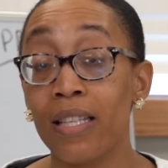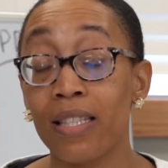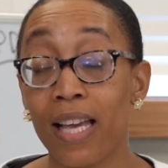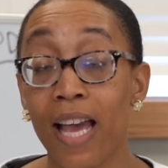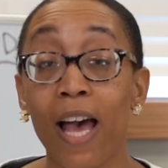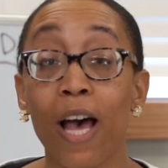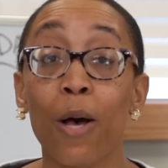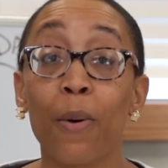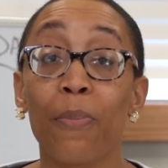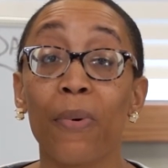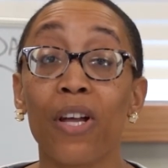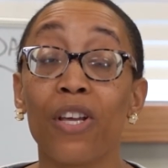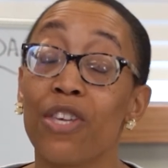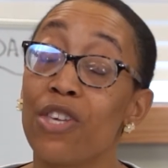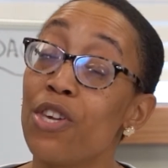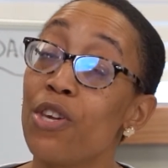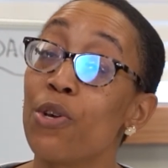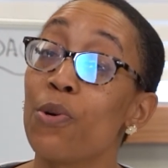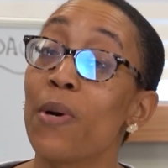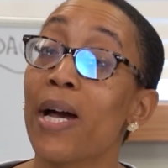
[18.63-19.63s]
to help
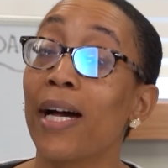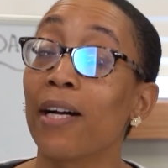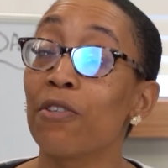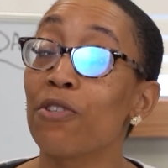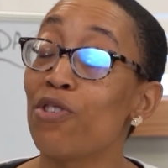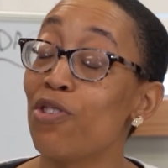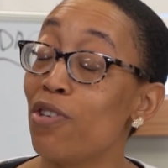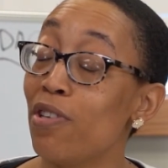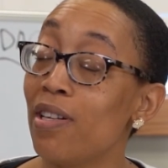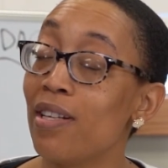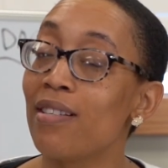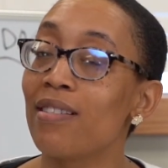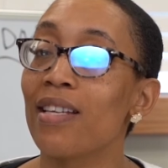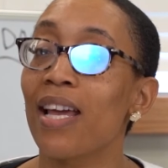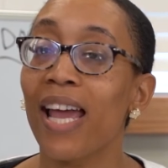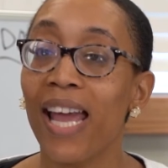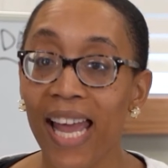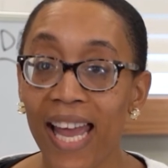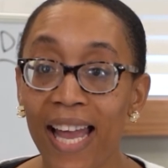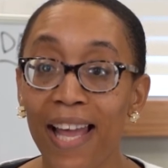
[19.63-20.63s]
you out students
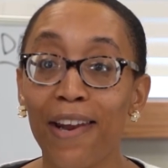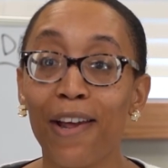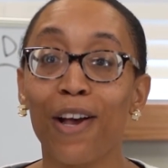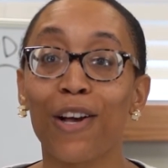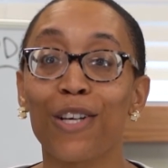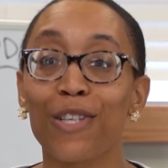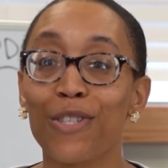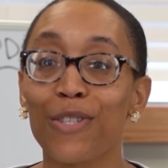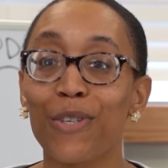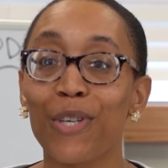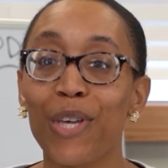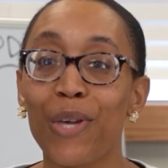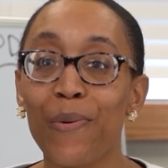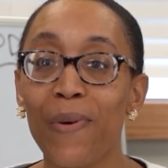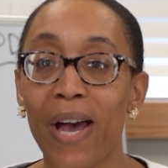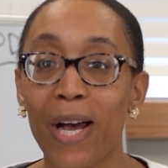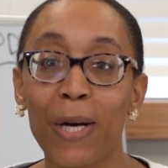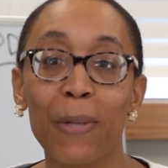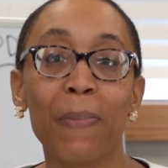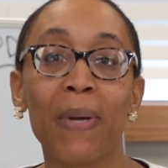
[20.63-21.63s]
and also
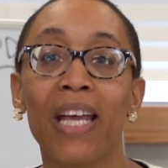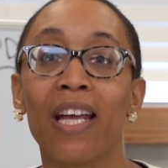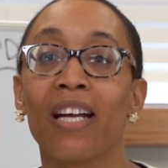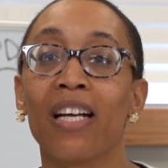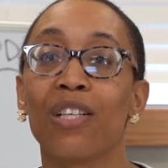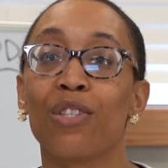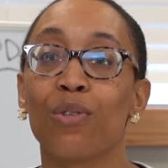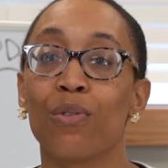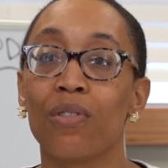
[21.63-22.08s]
you out parents.